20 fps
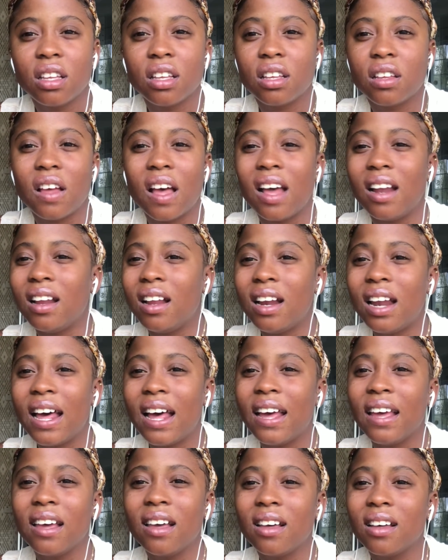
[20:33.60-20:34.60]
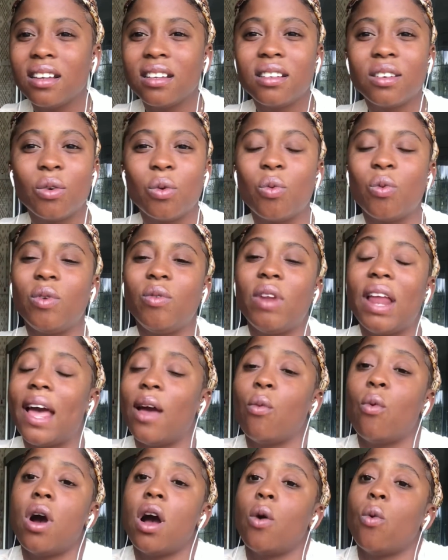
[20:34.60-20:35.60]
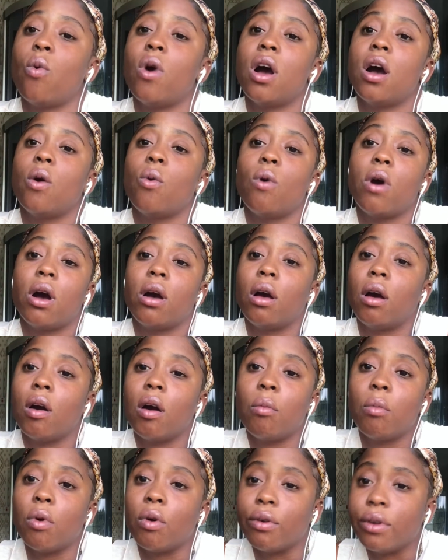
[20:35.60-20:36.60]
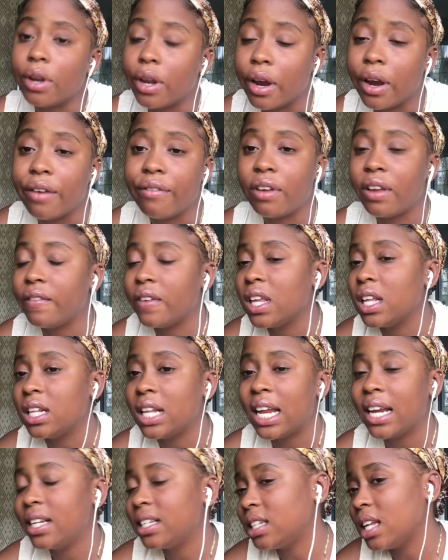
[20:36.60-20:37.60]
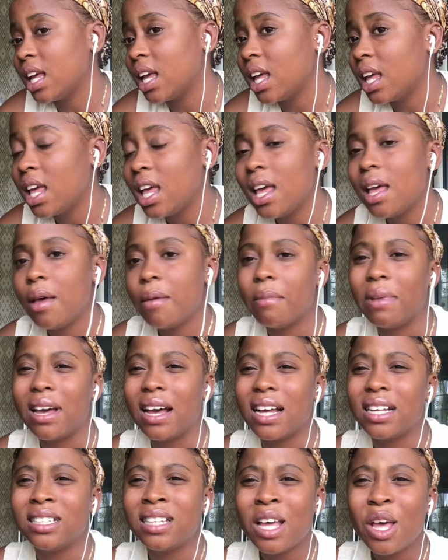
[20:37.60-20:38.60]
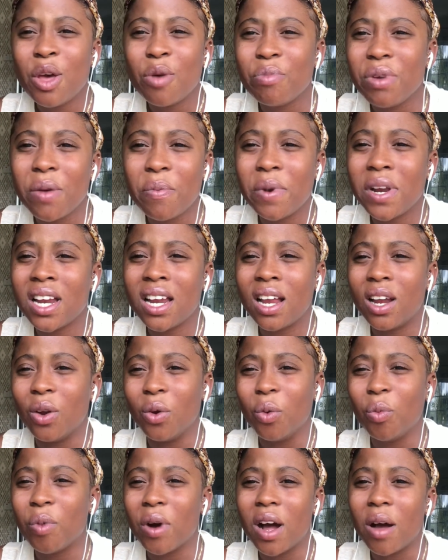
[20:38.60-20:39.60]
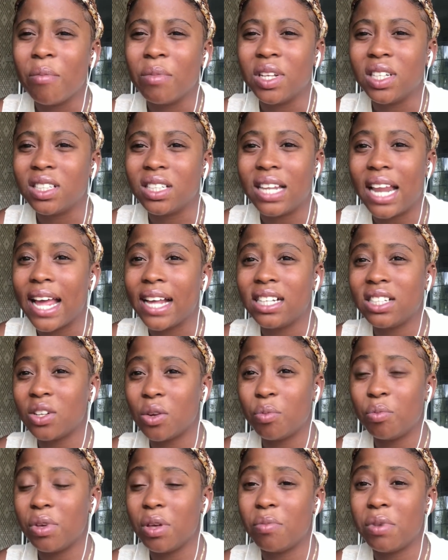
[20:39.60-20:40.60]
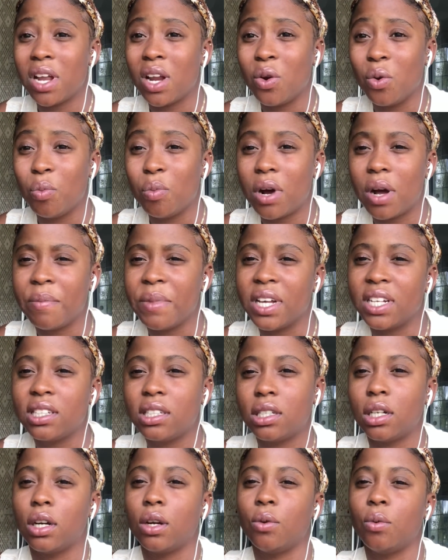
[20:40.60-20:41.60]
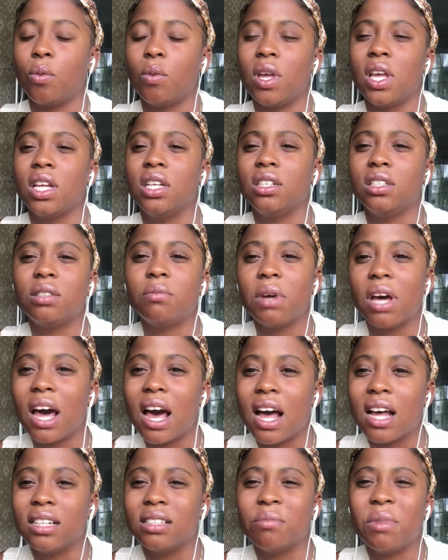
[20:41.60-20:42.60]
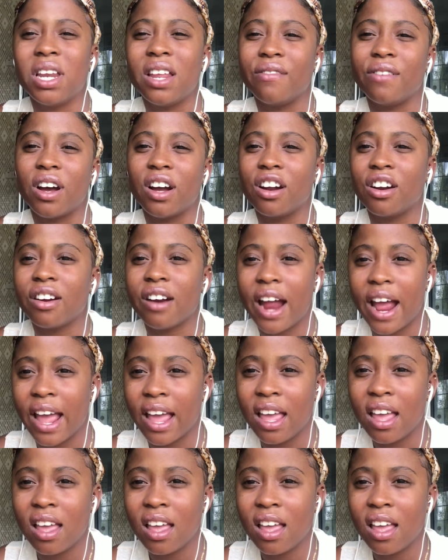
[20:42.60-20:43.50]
and I like what gonna come out there if I feel like say because people that look for me like some people that look for me a certain way just because me never cry.